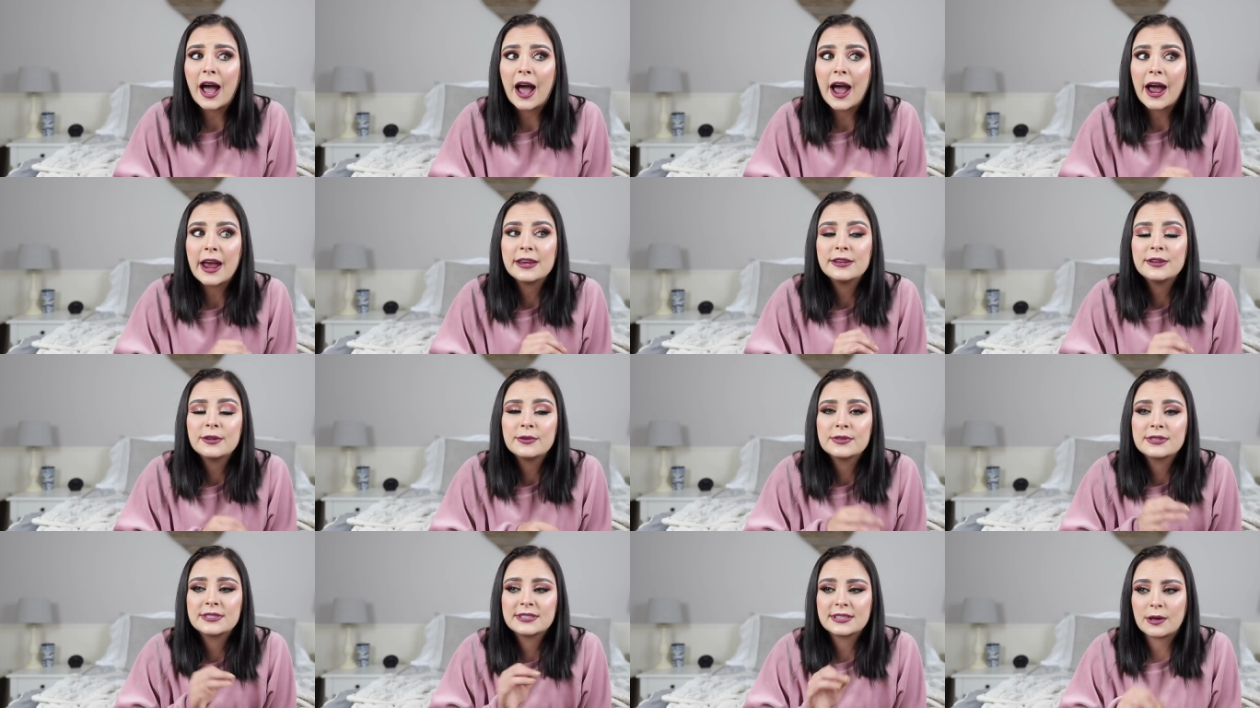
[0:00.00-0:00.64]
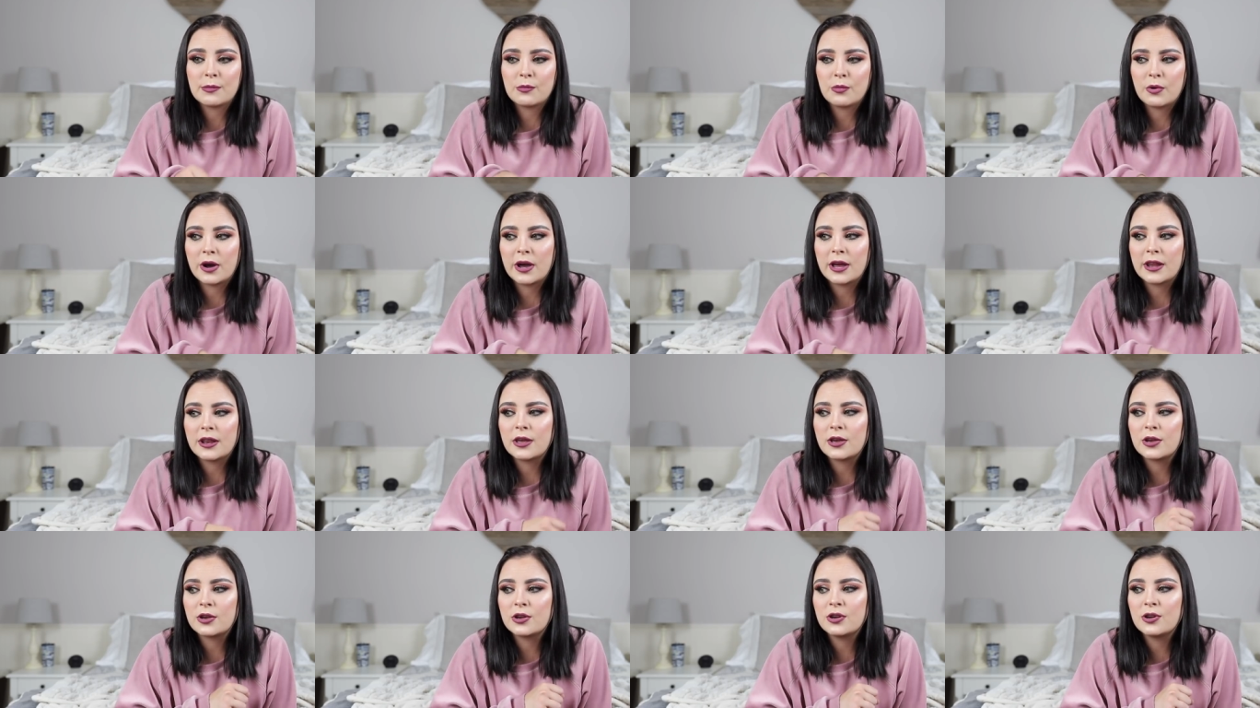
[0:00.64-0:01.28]
I know
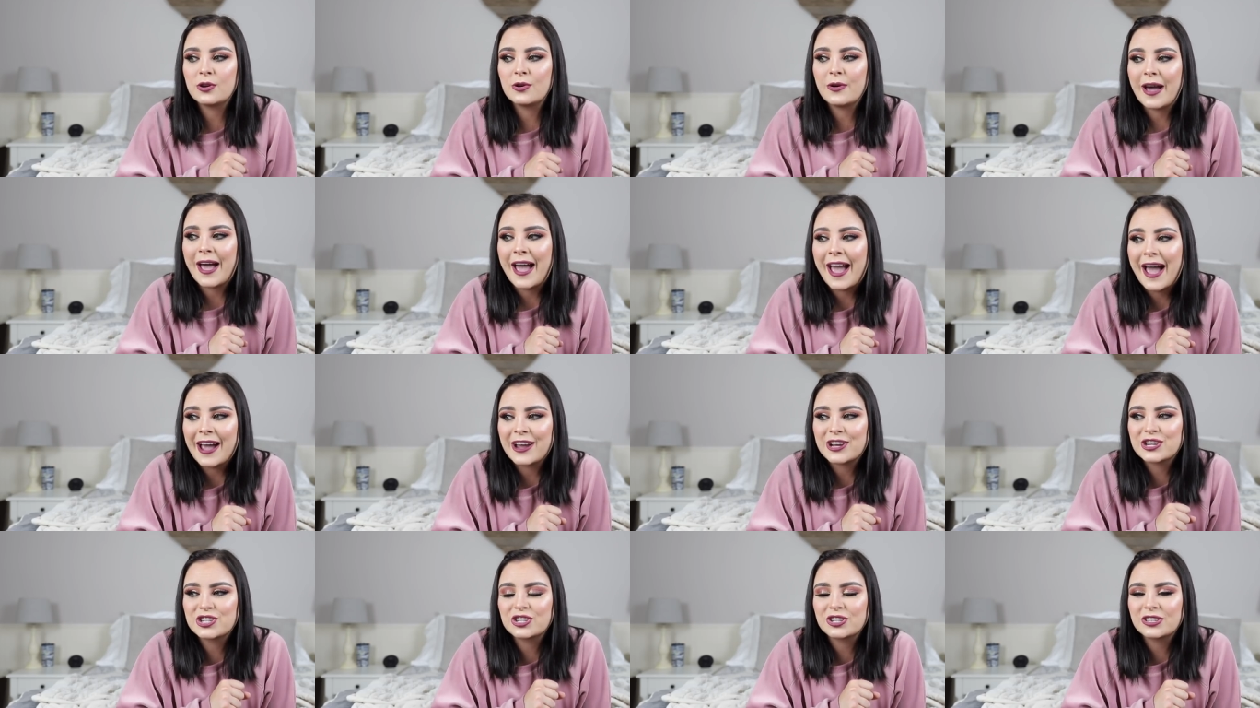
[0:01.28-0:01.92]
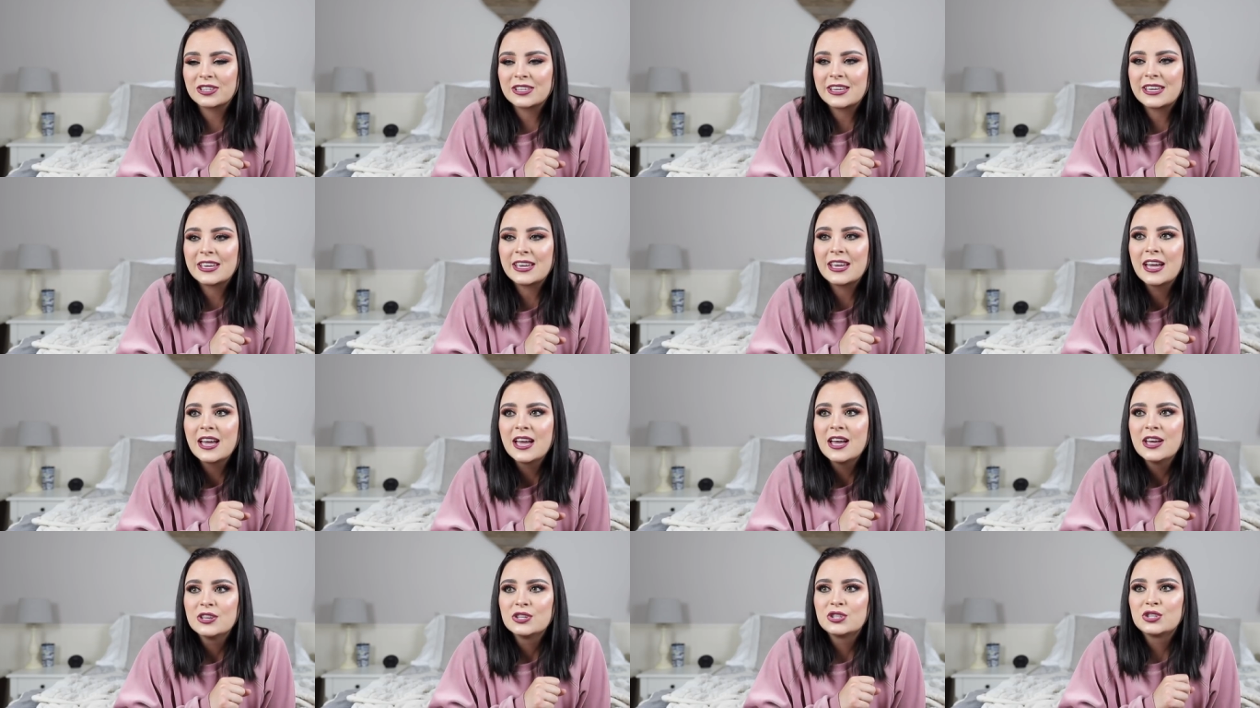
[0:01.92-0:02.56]
someone who actually